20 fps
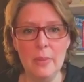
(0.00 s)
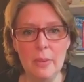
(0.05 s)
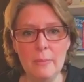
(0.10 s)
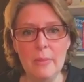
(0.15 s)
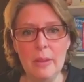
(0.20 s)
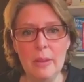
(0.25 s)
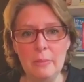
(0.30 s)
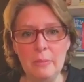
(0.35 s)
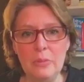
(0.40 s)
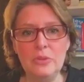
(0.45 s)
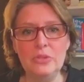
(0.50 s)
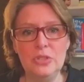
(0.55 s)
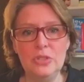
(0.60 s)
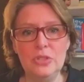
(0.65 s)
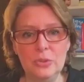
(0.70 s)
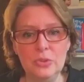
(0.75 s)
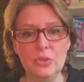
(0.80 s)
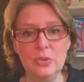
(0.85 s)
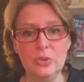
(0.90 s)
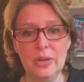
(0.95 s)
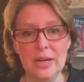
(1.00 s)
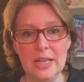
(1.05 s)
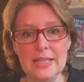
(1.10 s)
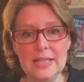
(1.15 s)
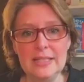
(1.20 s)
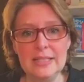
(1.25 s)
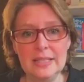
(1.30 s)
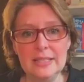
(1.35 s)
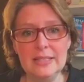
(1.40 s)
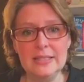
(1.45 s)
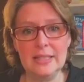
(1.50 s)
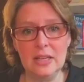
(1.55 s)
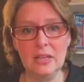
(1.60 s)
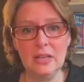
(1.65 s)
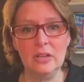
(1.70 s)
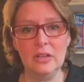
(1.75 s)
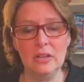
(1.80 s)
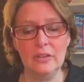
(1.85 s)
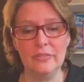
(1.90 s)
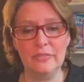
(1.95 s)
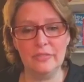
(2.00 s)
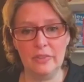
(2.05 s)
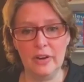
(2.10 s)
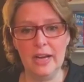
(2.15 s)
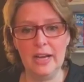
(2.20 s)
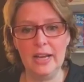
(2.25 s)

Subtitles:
member too. So when I sit down on a Friday